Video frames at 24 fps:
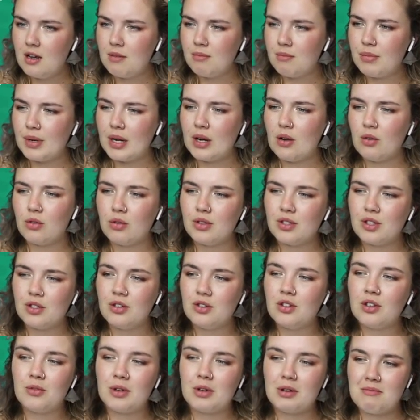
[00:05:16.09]
But I also
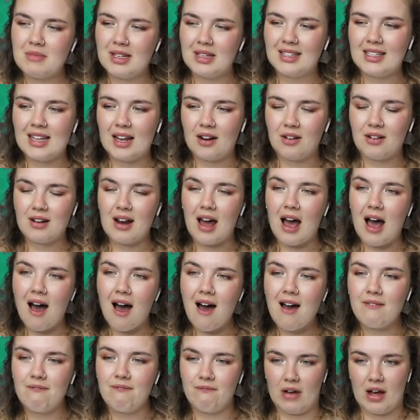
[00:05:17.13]
don't want to miss out
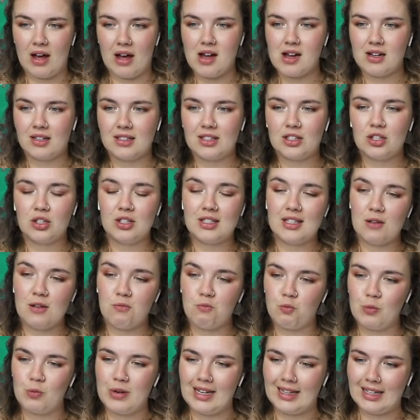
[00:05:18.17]
on aardvarks because they're
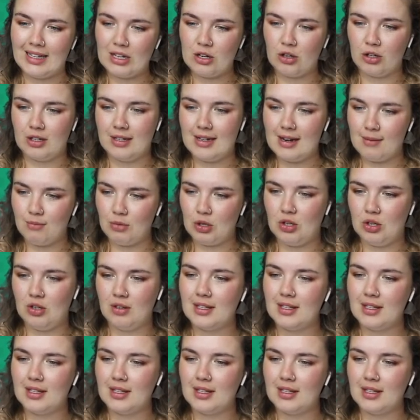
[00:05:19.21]
really goddamn cute.